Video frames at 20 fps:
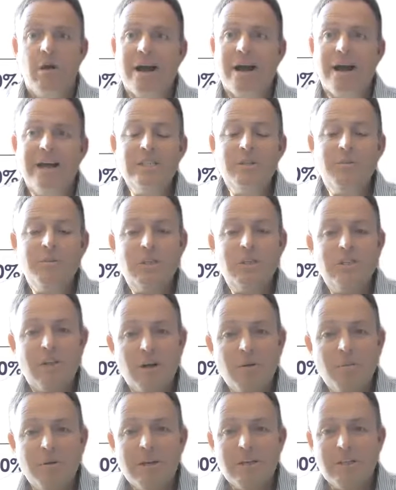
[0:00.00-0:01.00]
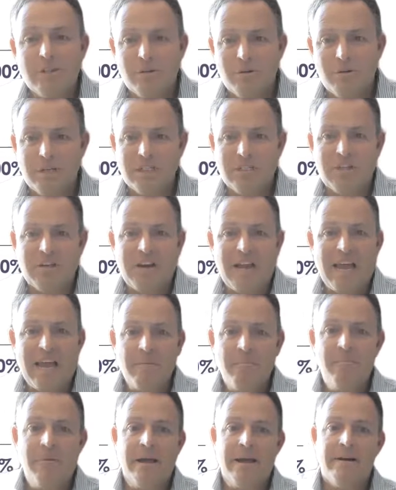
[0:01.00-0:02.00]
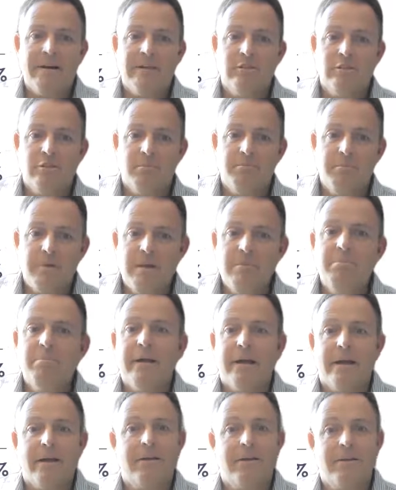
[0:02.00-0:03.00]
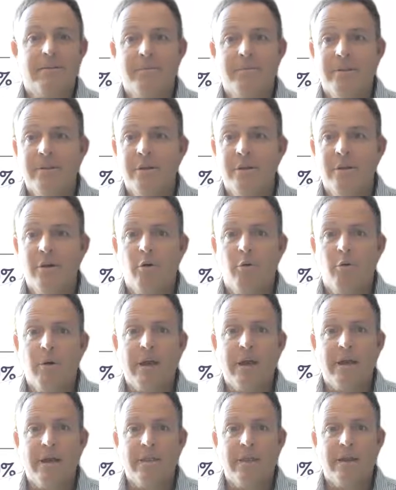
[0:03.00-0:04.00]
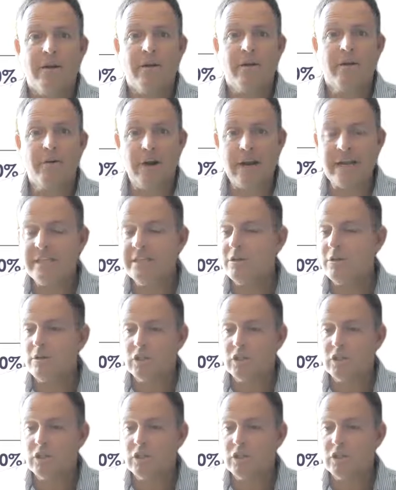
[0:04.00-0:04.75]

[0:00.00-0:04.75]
Guys, what you don't want to do is turn an A player into a B player, where they're a great